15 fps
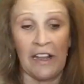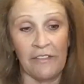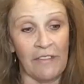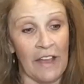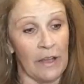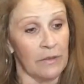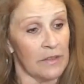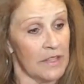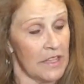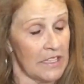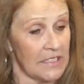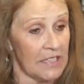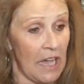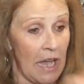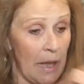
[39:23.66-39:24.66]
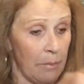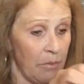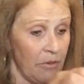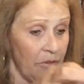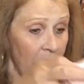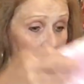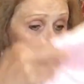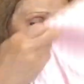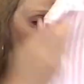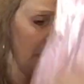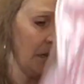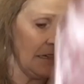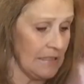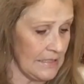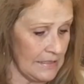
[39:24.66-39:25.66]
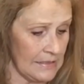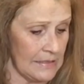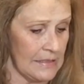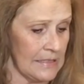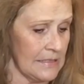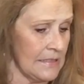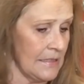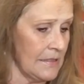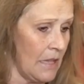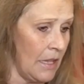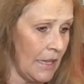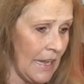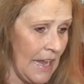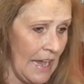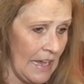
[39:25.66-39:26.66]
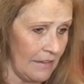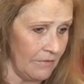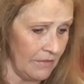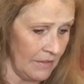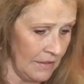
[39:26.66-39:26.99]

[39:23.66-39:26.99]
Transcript: I found the top for them, but I didn't. This is all I have.